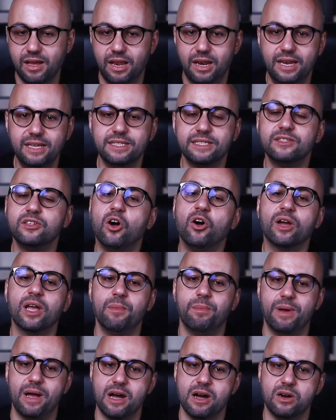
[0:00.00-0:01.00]
Let's talk
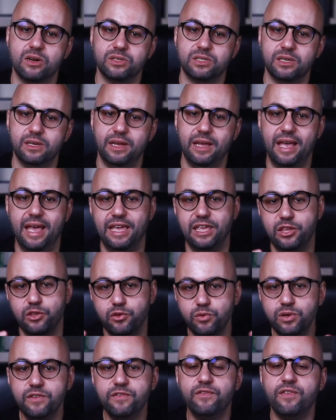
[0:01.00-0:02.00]
about a
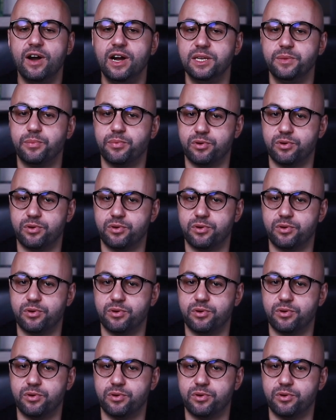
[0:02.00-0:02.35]
unified